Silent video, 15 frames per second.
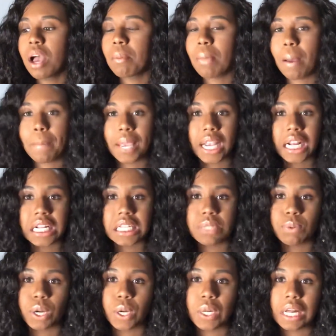my parents
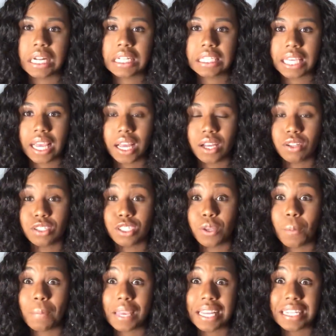were going out of town. So
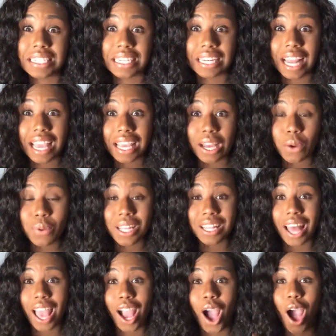me and Janaea, we
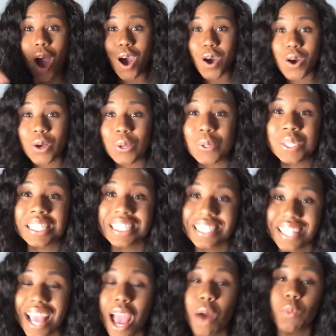like, oh
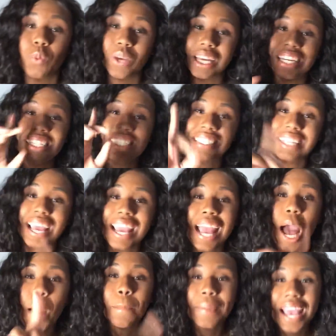snap, we can stay
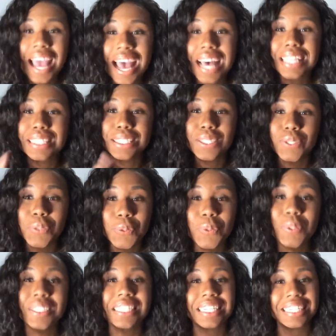out past 2
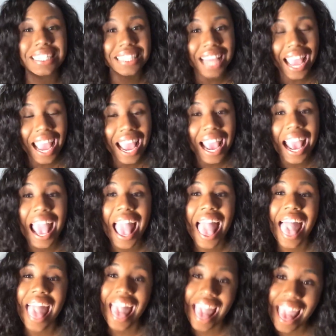today.
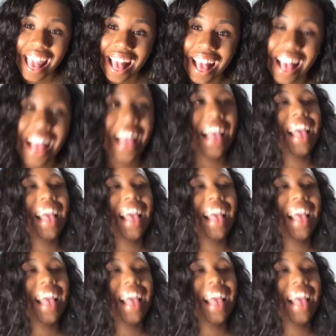Hey.